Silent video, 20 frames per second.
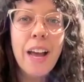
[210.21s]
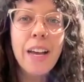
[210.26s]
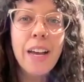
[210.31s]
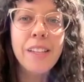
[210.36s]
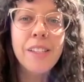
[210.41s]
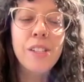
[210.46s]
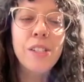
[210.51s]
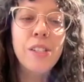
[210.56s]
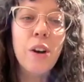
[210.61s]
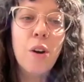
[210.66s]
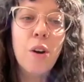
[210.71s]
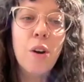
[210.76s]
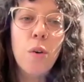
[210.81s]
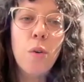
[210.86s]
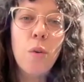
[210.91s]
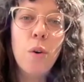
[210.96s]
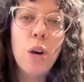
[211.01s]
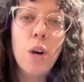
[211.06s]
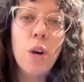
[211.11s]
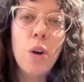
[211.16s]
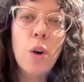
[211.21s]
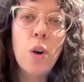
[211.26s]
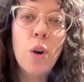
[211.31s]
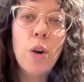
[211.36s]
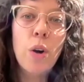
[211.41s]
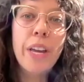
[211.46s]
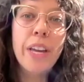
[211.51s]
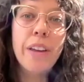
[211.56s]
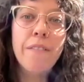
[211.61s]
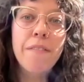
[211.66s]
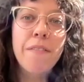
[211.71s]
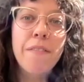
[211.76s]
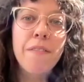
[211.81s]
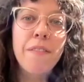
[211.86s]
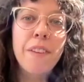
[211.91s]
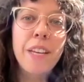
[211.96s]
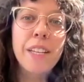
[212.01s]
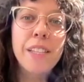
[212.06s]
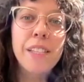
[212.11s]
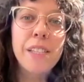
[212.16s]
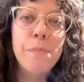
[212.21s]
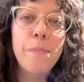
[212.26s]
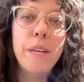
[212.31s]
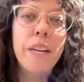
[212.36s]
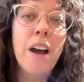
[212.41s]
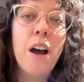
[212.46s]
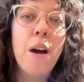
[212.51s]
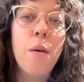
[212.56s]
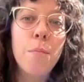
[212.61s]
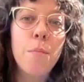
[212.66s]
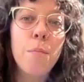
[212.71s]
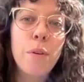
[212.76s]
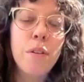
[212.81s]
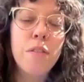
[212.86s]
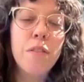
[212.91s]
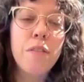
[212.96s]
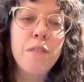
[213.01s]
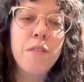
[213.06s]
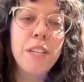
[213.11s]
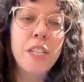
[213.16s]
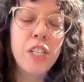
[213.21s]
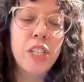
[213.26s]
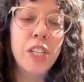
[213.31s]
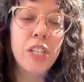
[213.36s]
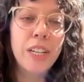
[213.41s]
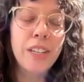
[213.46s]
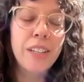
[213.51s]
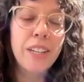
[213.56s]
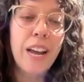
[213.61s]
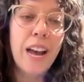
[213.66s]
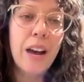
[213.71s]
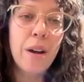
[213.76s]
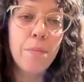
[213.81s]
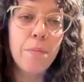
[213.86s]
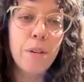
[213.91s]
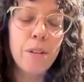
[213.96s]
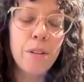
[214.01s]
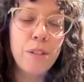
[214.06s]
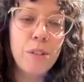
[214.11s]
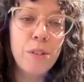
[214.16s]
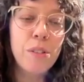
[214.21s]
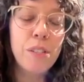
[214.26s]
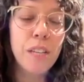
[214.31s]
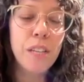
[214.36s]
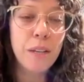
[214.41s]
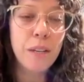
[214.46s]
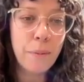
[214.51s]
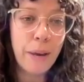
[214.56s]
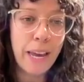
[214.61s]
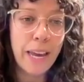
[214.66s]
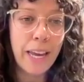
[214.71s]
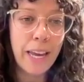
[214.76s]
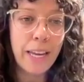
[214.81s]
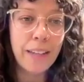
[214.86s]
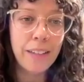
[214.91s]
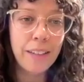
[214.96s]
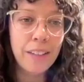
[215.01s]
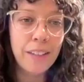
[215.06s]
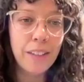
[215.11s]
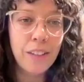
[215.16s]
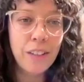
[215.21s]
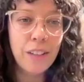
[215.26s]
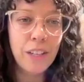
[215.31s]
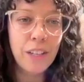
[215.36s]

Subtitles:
And so if it's become proficient at producing pain,